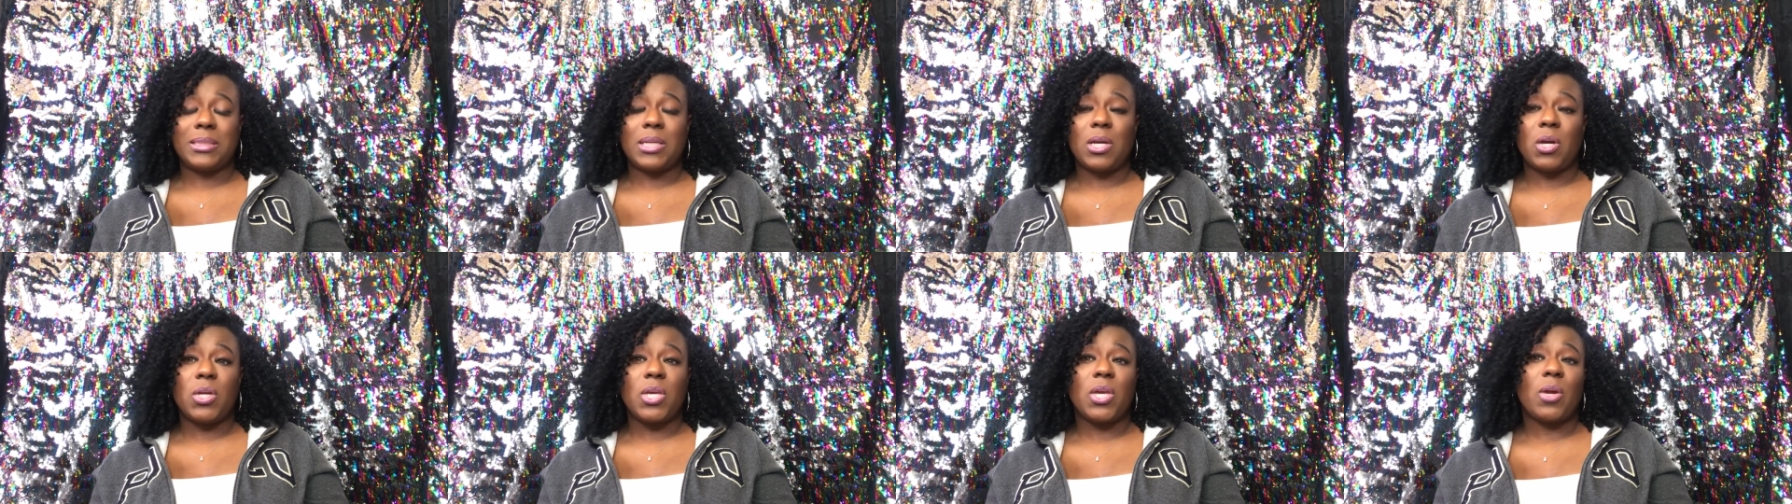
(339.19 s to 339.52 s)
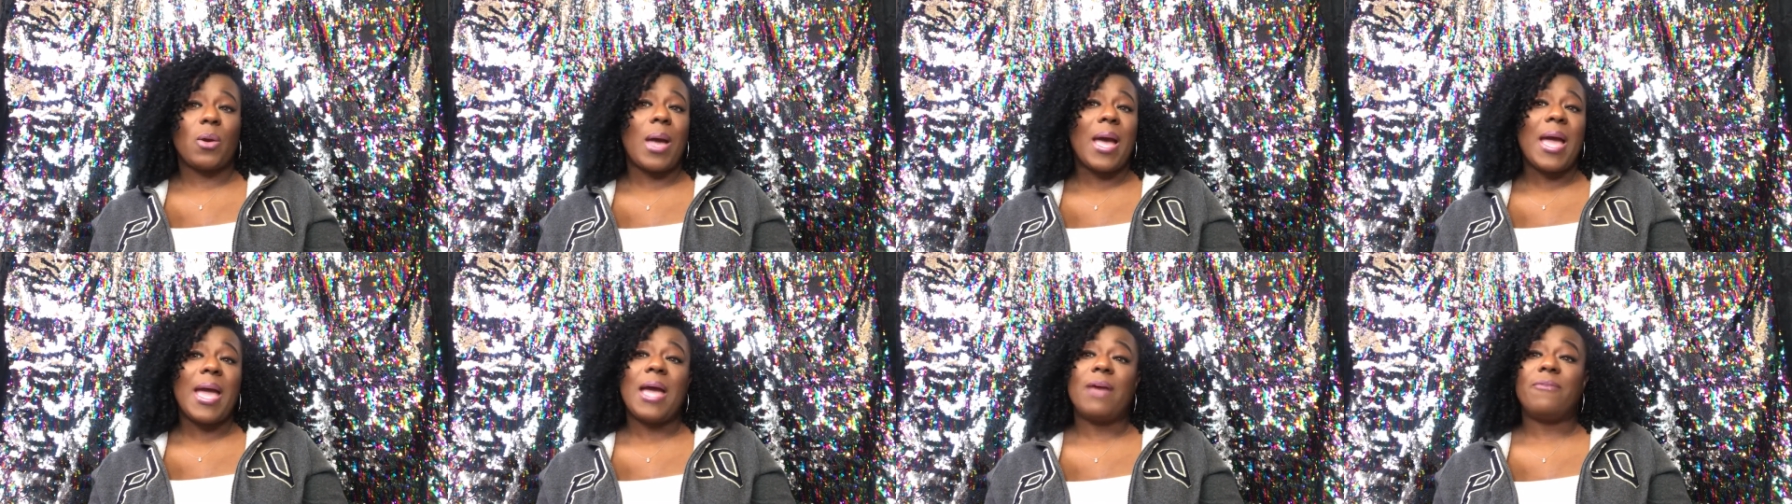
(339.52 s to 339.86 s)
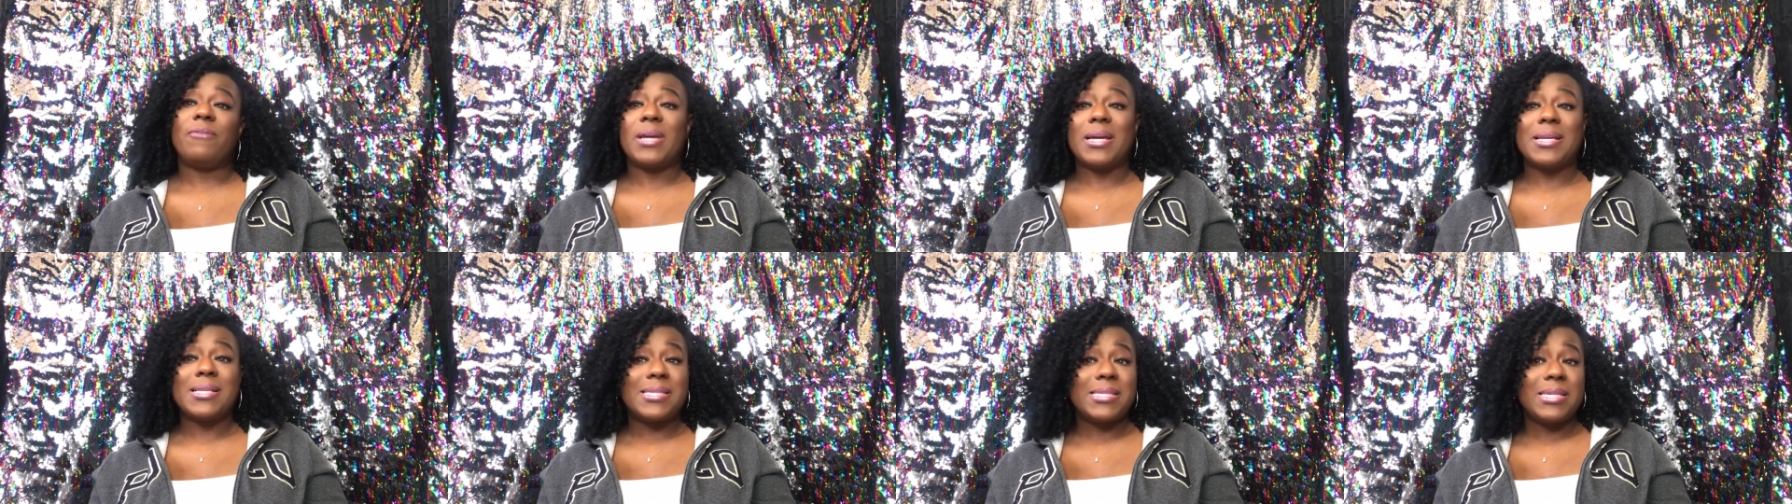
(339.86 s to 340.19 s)
tell you, I
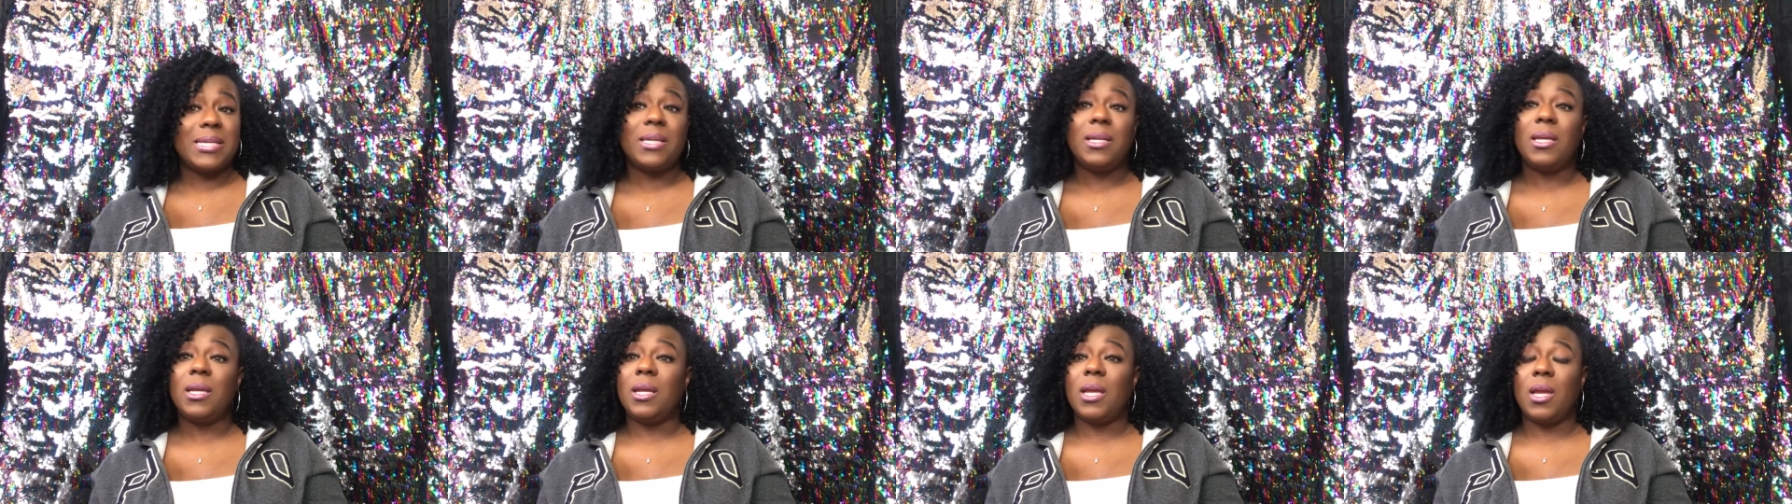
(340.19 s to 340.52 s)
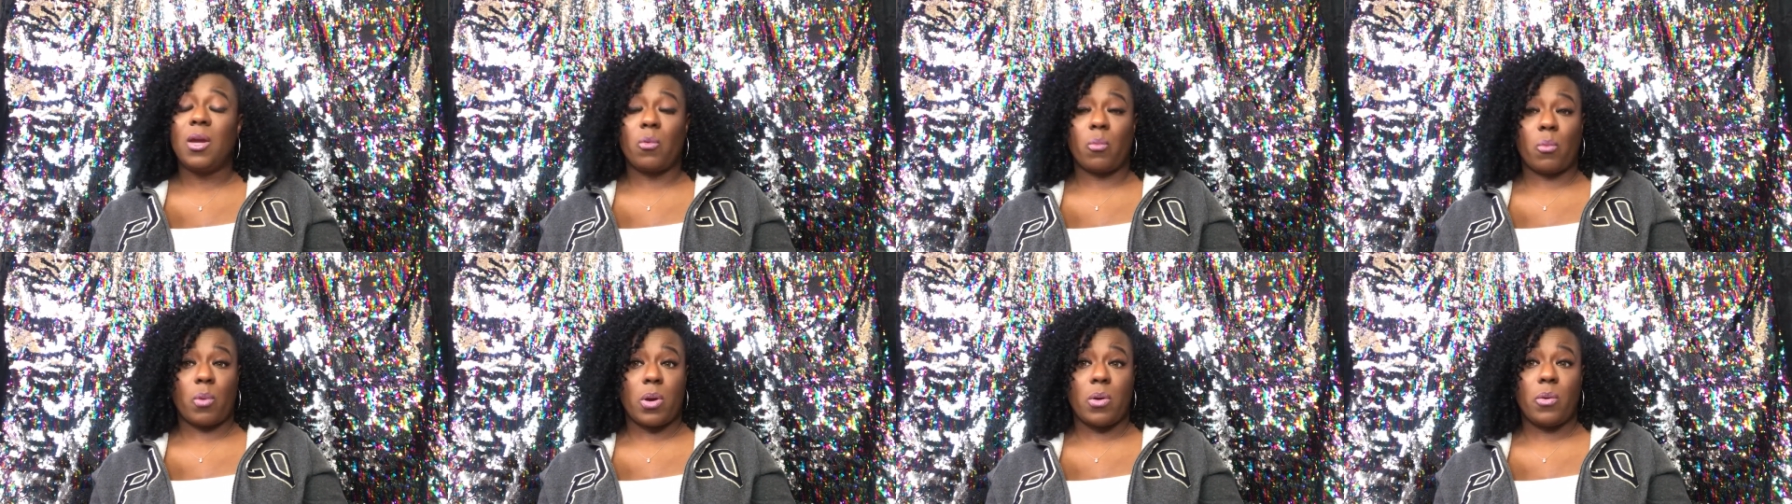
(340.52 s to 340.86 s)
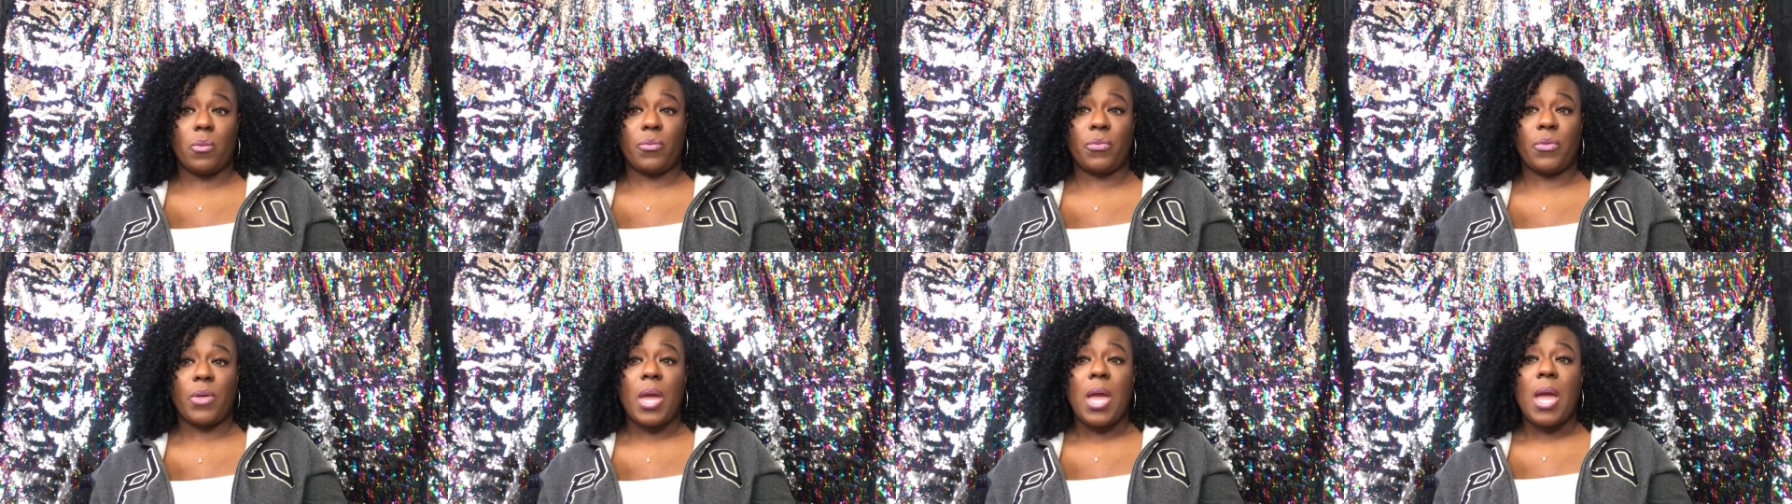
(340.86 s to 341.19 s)
have not seen any
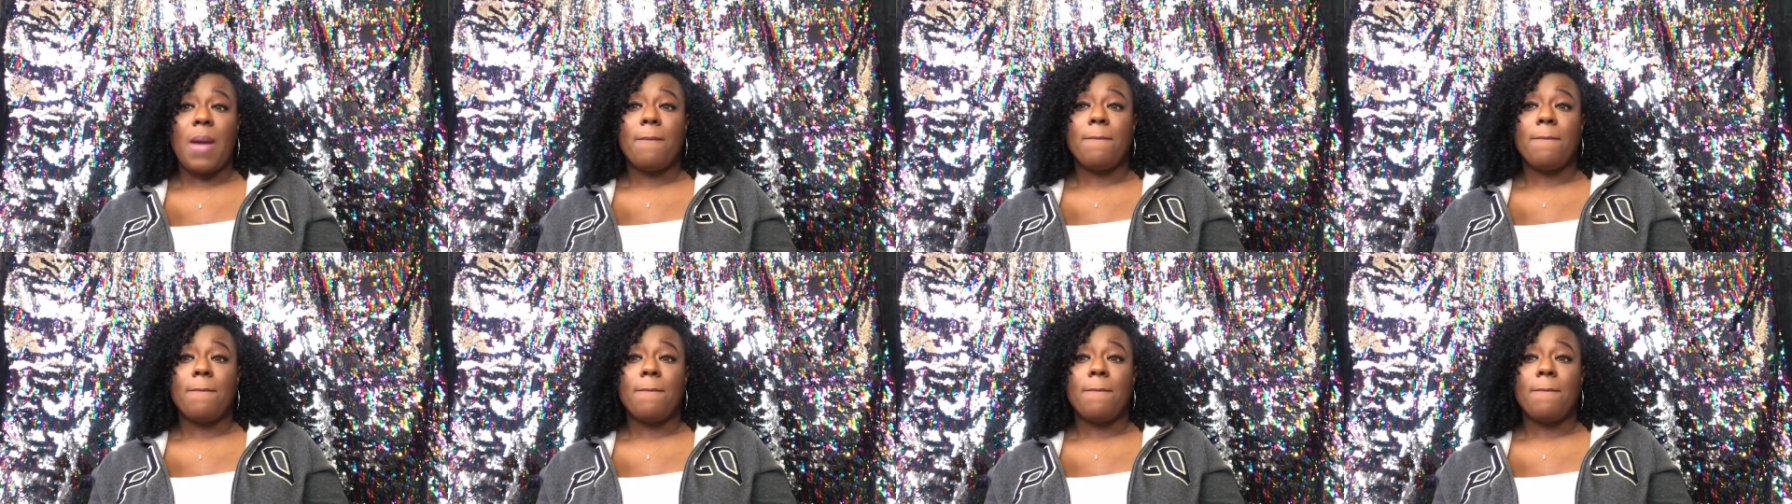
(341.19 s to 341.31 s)
growth,